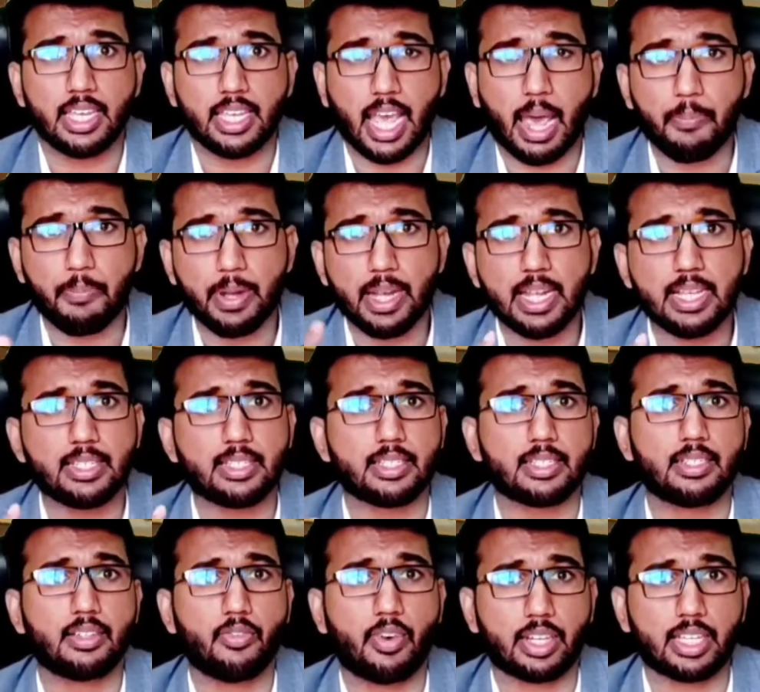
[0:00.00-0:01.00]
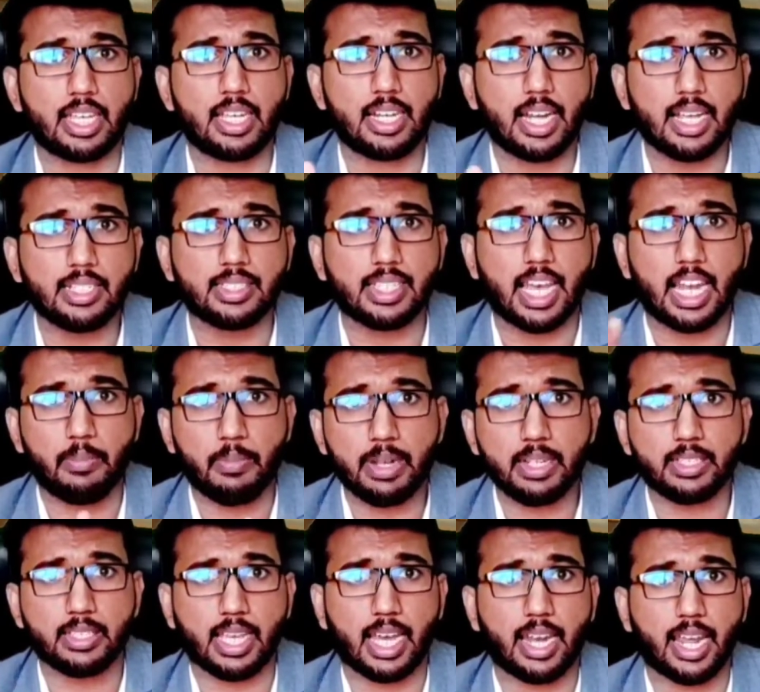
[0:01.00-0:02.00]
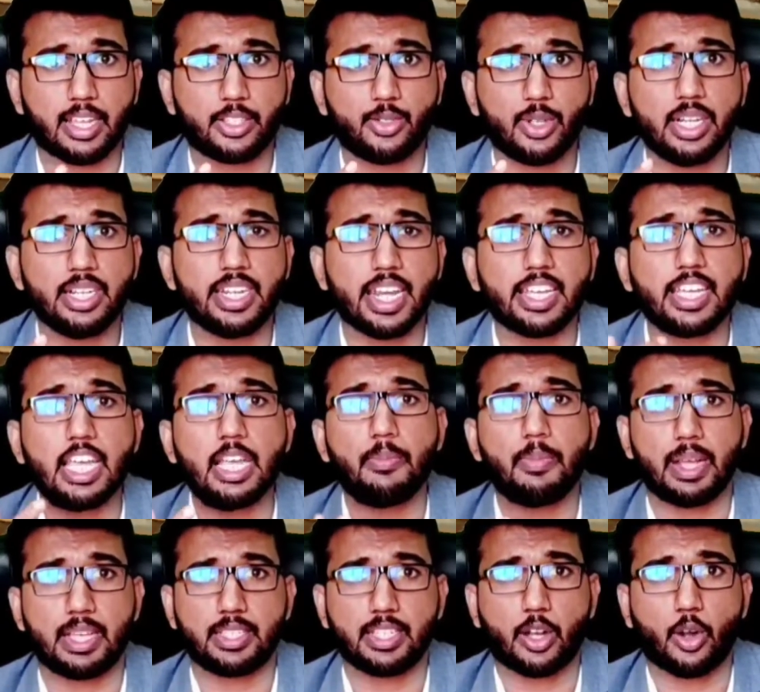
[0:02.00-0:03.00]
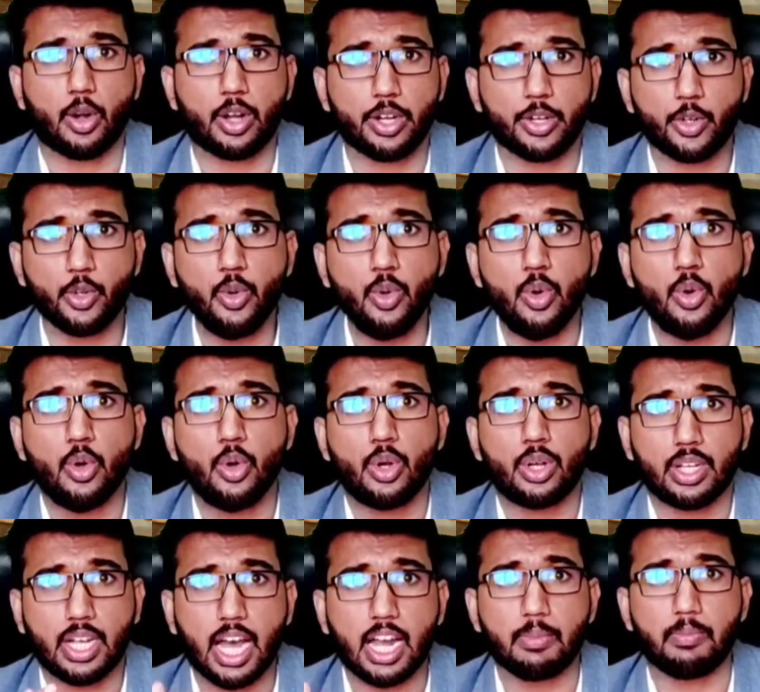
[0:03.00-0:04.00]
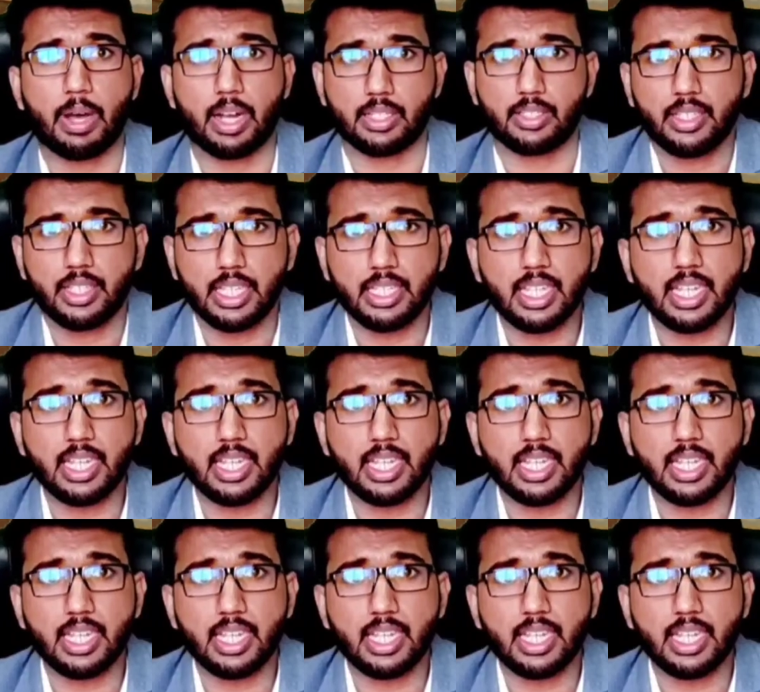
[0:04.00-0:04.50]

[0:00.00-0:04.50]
capitalist working class elements are actually taking place according to Karl Marx.